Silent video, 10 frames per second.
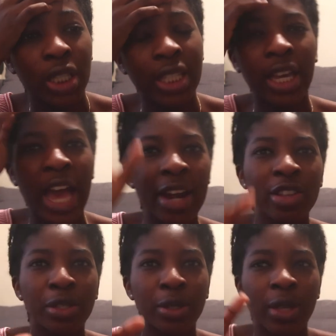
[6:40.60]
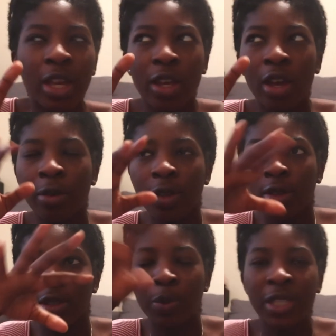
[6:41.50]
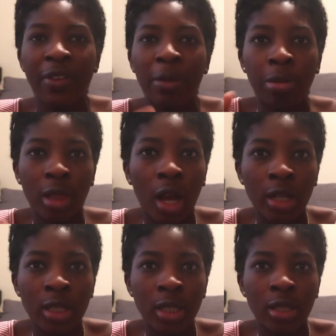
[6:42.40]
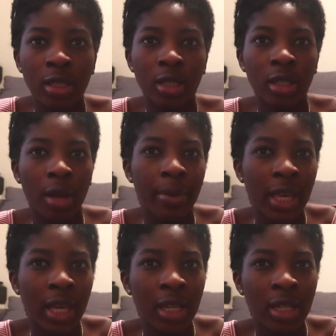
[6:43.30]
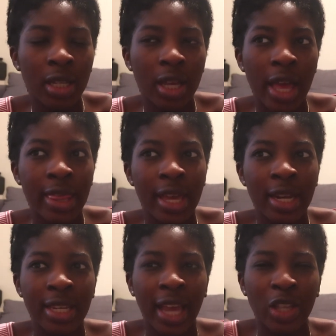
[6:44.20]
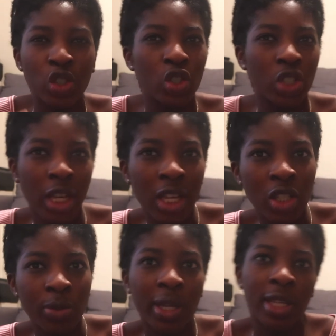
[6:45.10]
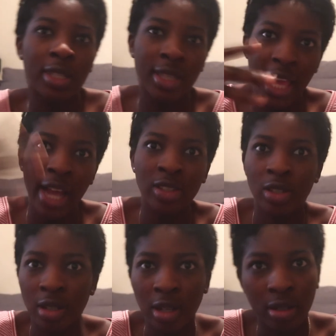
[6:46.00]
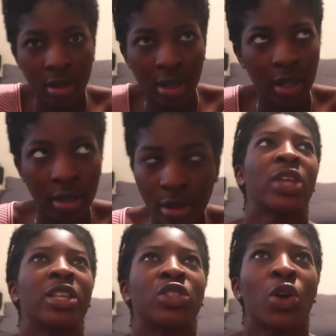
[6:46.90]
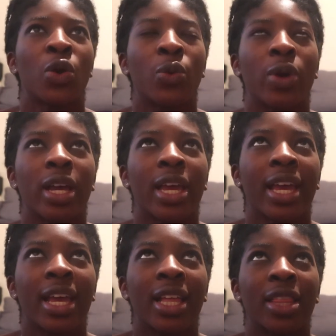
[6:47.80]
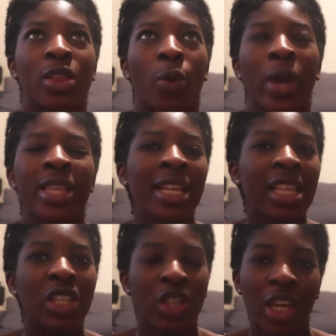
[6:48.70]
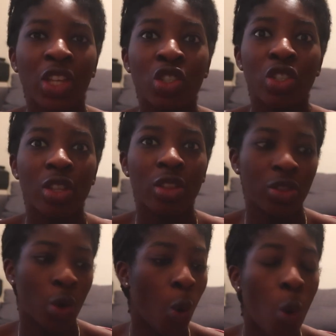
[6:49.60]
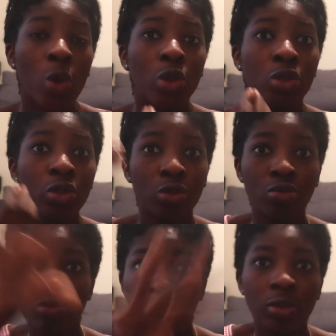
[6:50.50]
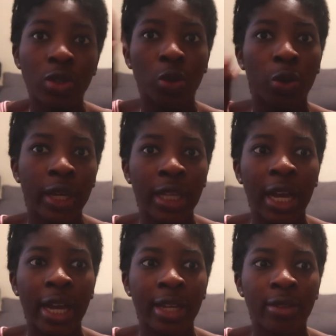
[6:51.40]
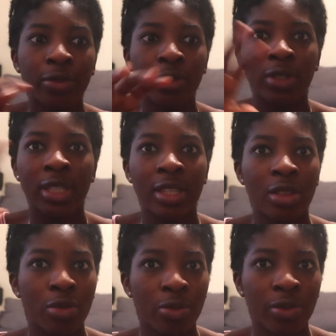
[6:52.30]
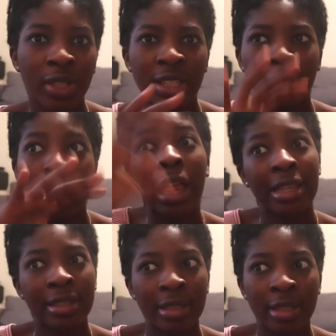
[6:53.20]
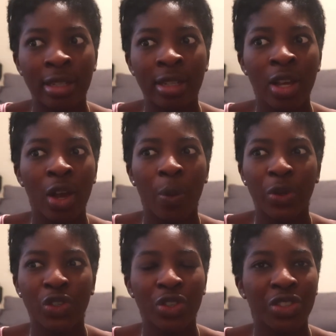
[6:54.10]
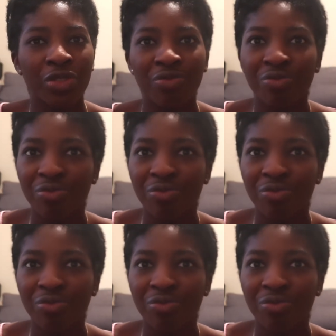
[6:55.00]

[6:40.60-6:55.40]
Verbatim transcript: They had a, a specific plot coming in, and then they had to change because the actor. And so the way that they changed the whole storyline for season three, the last season, was just.